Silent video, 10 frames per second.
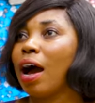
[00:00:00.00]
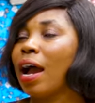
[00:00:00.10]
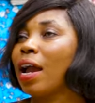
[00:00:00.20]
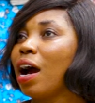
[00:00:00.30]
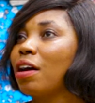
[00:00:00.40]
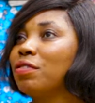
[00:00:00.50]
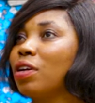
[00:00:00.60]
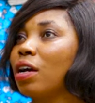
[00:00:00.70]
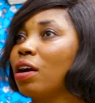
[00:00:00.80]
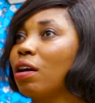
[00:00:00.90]
I have
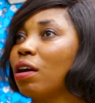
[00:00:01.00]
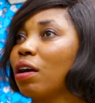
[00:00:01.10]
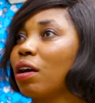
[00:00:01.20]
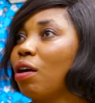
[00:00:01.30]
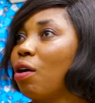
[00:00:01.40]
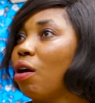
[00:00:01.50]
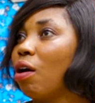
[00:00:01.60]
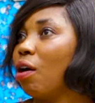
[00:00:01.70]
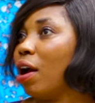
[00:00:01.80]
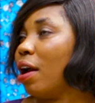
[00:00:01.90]
the
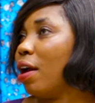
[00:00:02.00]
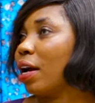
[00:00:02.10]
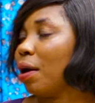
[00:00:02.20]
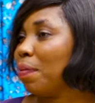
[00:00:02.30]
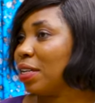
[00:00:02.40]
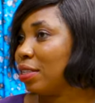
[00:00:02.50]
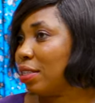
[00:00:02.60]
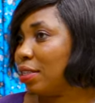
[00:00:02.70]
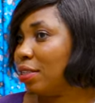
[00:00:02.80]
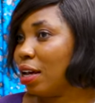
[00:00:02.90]
uh, capac
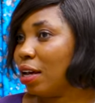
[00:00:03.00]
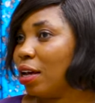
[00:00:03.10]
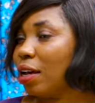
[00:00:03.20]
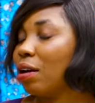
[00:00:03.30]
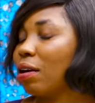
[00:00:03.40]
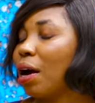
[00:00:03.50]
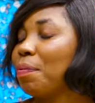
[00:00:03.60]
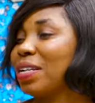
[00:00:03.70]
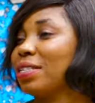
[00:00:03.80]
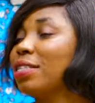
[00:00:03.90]
uh,
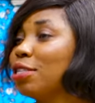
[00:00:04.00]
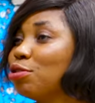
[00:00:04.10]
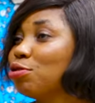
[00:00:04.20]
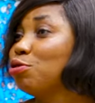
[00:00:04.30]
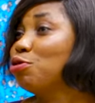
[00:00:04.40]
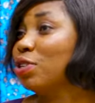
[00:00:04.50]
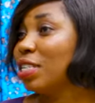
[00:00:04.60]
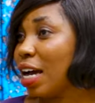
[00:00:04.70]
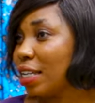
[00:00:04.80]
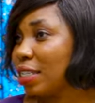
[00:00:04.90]
capacity to do
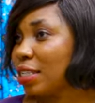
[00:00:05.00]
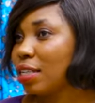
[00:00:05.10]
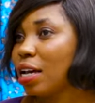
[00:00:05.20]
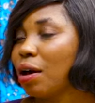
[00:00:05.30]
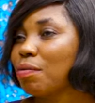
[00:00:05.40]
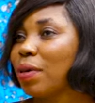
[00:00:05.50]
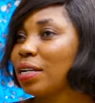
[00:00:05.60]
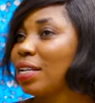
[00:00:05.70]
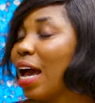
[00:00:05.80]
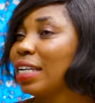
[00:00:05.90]
that,
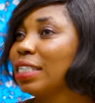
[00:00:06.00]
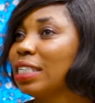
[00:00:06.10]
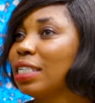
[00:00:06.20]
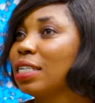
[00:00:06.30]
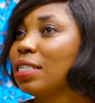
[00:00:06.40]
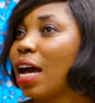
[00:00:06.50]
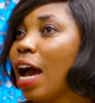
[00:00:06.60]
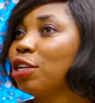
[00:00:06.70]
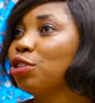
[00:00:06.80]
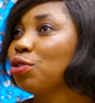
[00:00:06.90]
but I didn't.
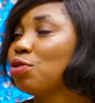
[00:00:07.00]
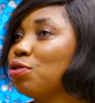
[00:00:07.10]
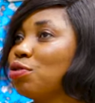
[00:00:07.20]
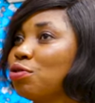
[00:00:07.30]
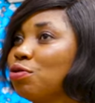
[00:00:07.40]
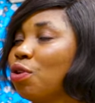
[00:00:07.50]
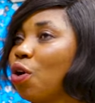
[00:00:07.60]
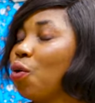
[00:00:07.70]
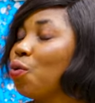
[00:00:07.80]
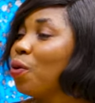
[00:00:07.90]
I chose to
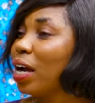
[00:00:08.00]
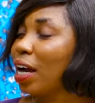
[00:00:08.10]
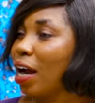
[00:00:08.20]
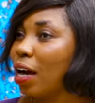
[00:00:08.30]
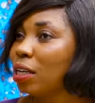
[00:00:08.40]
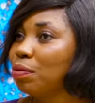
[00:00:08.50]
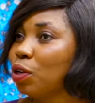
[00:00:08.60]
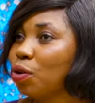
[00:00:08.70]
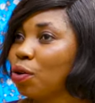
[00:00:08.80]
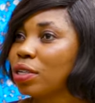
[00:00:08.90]
work hard
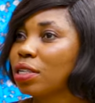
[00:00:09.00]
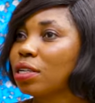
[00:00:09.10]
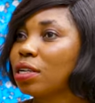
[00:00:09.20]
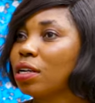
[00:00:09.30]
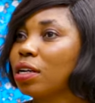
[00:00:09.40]
because